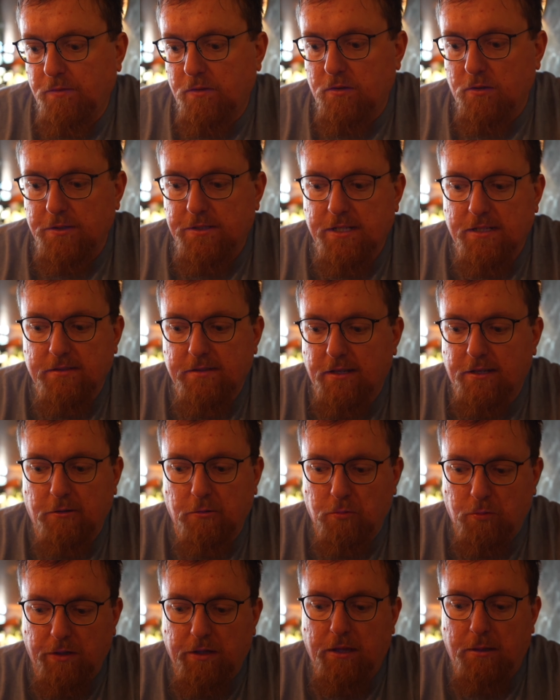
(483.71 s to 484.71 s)
So it tastes like a
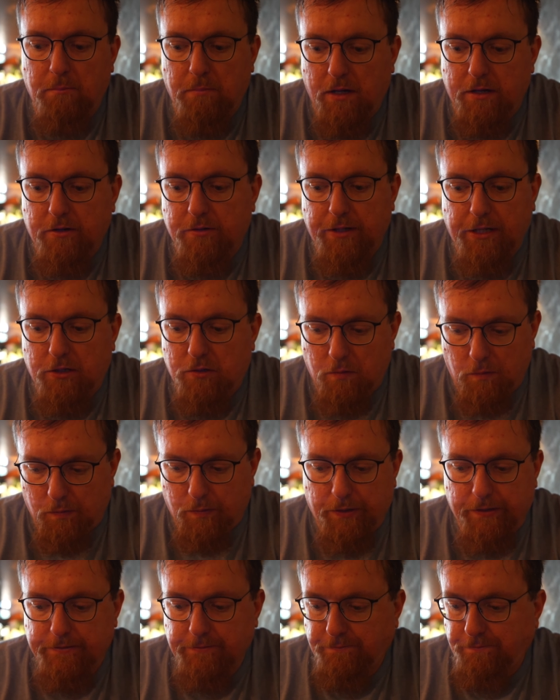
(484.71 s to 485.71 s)
really buttery
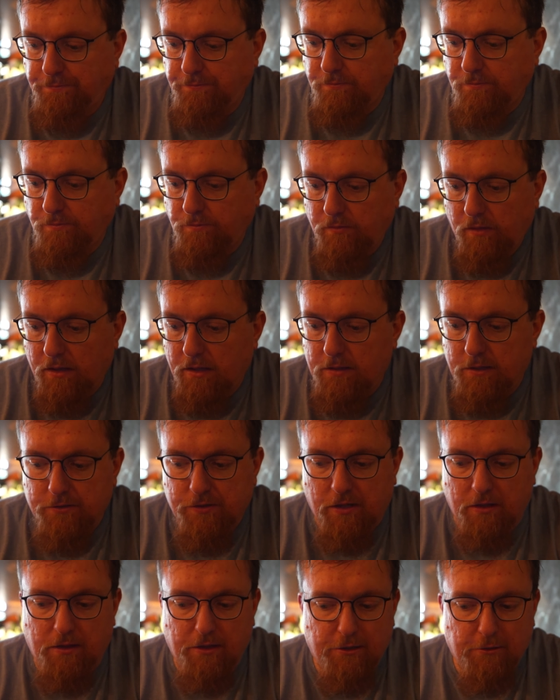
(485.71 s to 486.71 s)
corn. There's
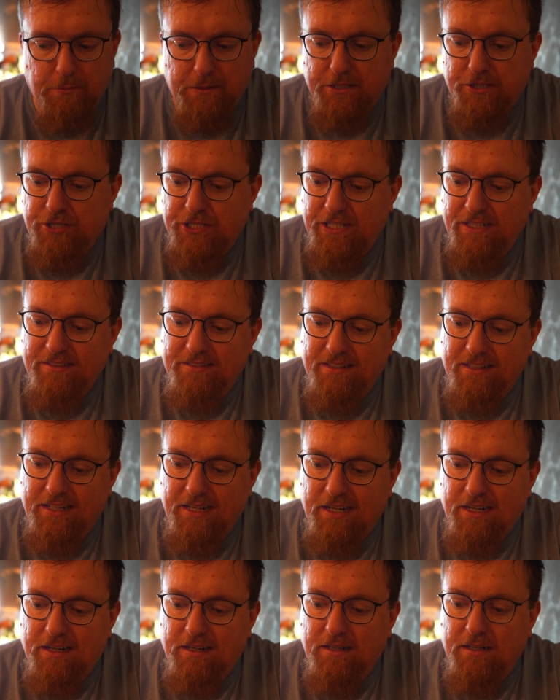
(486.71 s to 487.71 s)
a little bit of cheese in
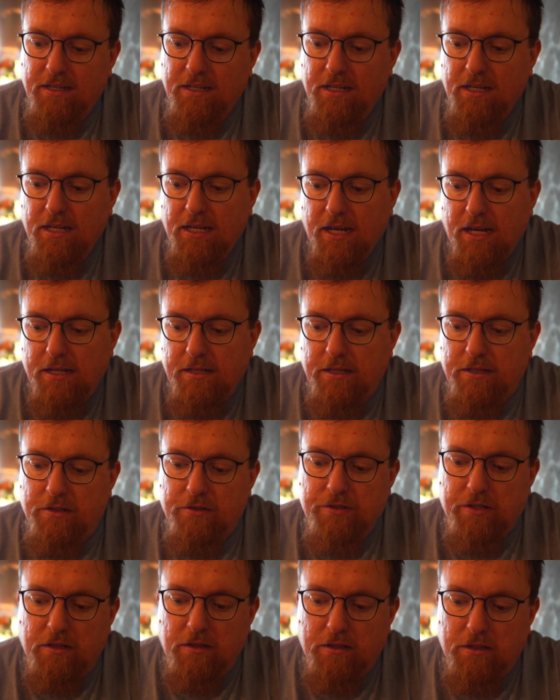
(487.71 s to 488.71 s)
there, and then
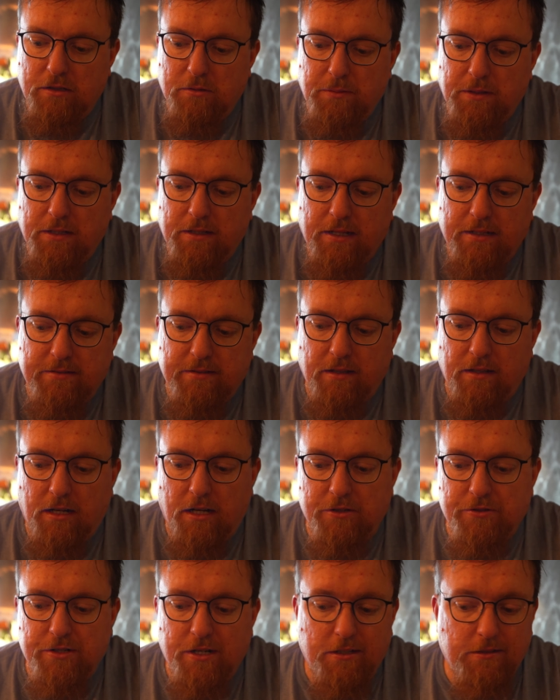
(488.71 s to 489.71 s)
there's a little bit of that
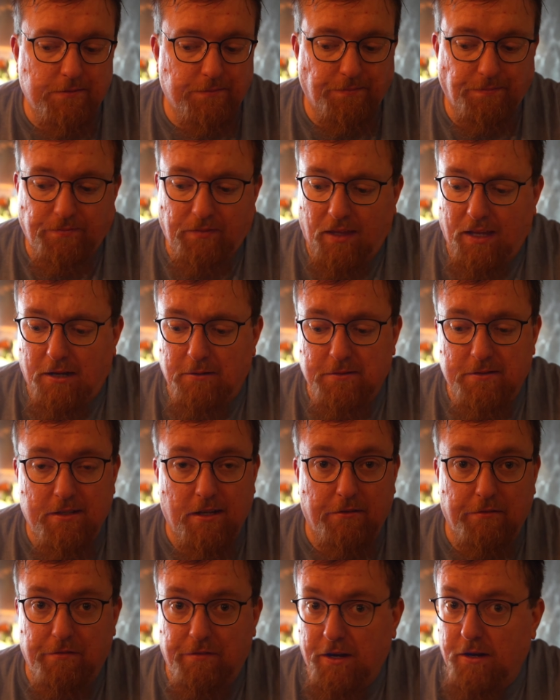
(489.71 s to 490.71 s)
cilantro. I would
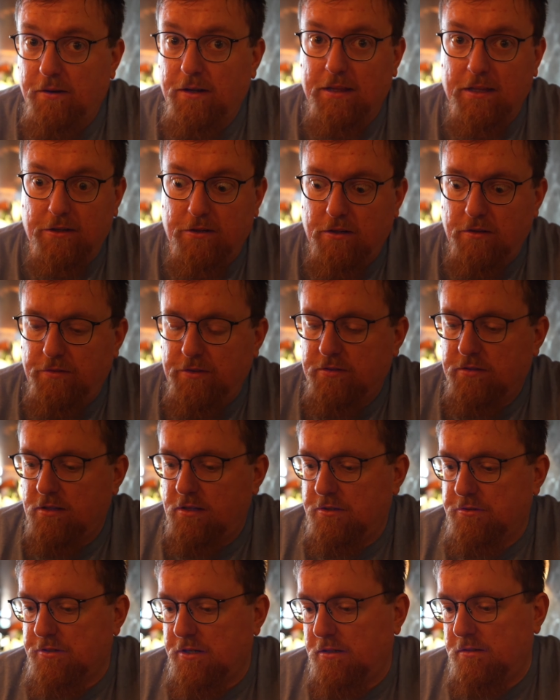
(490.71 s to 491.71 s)
say very little of the
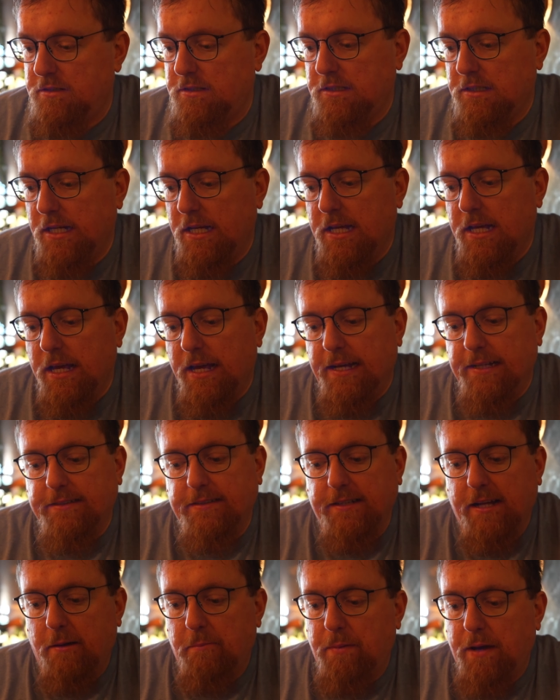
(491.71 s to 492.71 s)
cilantro.
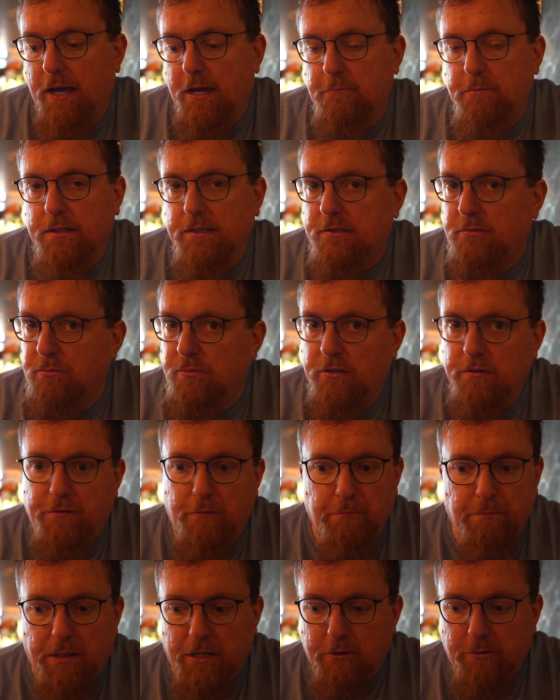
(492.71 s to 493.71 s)
It's not bad, but it's more of a
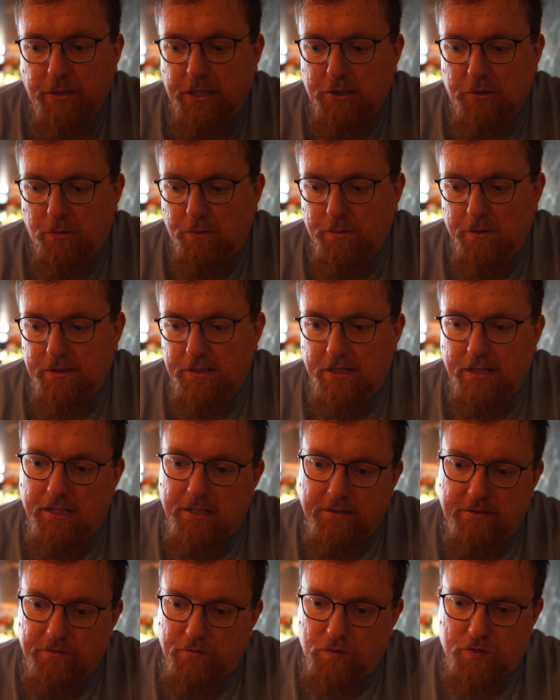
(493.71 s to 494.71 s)
buttery corn than it
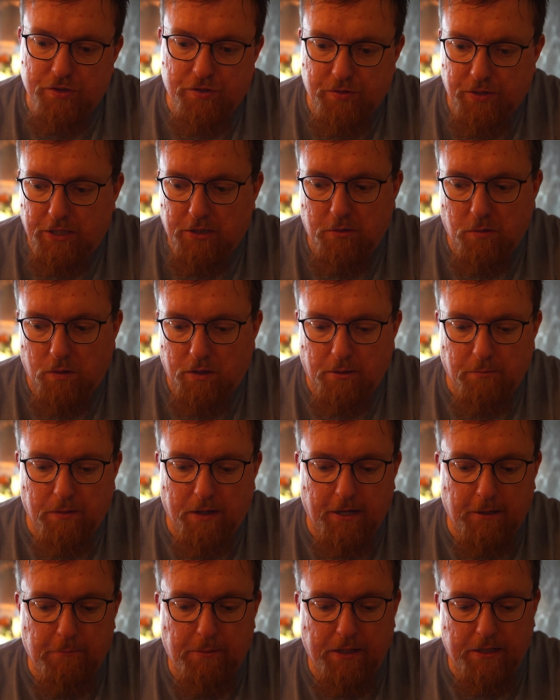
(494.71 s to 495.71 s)
is a street corn in
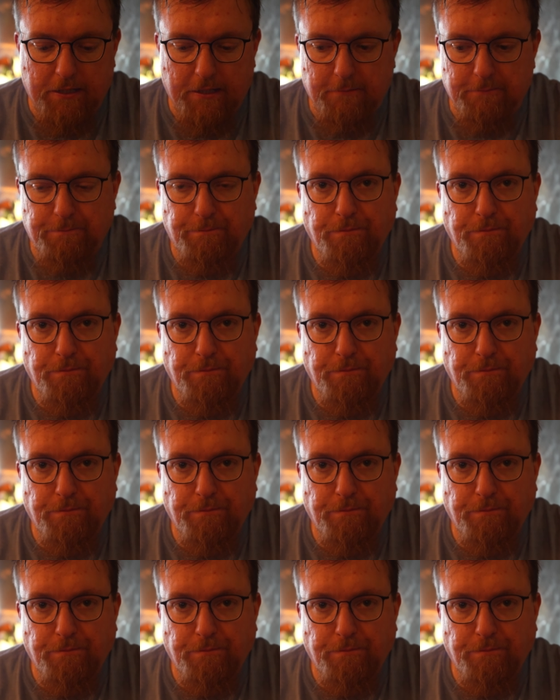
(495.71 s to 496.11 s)
my opinion.